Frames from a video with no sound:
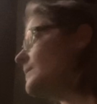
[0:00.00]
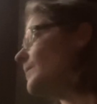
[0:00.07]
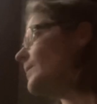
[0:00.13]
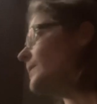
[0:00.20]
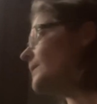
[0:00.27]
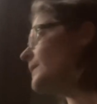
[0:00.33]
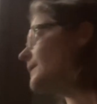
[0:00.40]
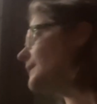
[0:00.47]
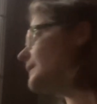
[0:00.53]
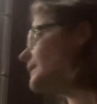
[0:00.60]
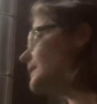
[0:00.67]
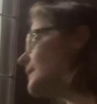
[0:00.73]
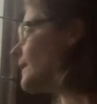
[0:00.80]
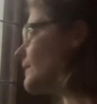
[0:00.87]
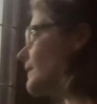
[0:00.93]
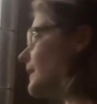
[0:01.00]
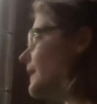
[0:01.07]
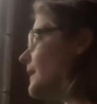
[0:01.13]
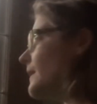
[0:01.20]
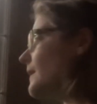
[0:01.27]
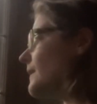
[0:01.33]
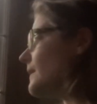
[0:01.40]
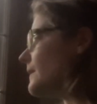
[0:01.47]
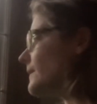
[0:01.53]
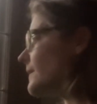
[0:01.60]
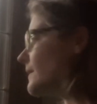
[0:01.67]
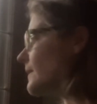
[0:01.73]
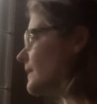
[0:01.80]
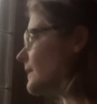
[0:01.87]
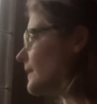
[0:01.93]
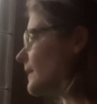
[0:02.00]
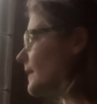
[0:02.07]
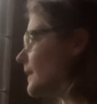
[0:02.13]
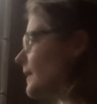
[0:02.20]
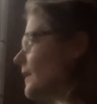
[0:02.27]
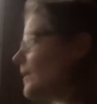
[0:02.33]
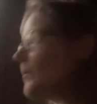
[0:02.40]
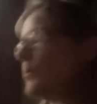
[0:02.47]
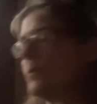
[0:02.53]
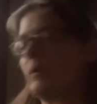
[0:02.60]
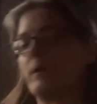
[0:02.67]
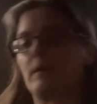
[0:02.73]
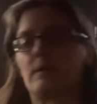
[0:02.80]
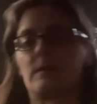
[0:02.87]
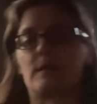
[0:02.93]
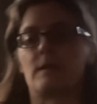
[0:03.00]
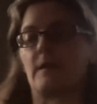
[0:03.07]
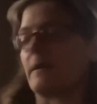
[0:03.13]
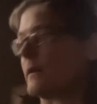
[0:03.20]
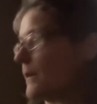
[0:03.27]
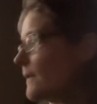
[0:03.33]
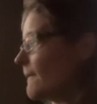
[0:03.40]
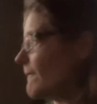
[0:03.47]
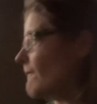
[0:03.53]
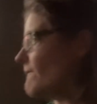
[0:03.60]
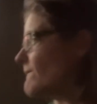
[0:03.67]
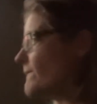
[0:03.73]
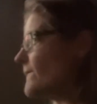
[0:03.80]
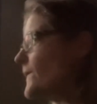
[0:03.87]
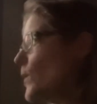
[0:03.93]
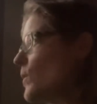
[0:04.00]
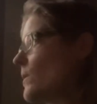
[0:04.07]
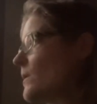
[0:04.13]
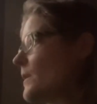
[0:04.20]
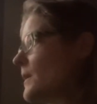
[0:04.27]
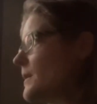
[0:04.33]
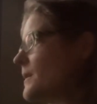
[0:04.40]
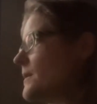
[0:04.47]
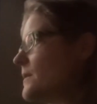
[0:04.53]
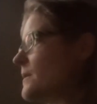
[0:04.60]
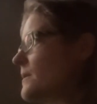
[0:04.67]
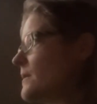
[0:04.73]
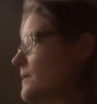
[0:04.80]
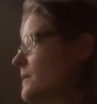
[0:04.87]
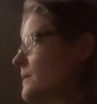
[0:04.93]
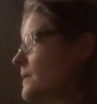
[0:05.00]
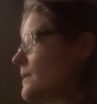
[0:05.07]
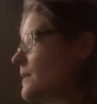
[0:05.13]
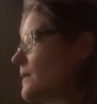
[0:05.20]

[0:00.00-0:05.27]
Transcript: book I read in this time is The Forest